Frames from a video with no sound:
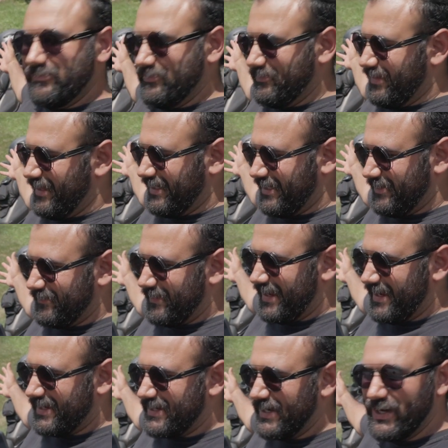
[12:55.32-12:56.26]
Made it
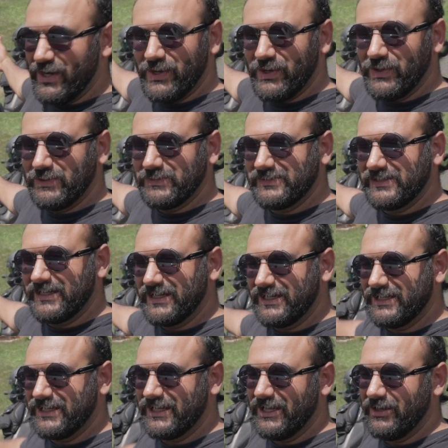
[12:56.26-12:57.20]
back home.
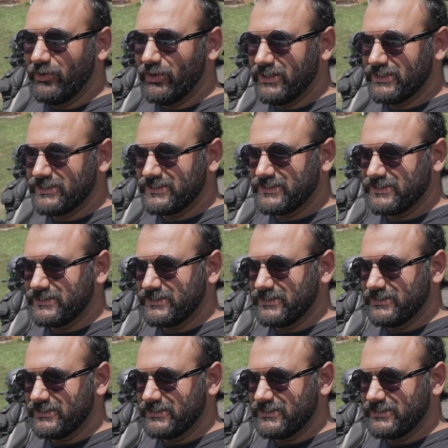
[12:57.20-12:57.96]
It was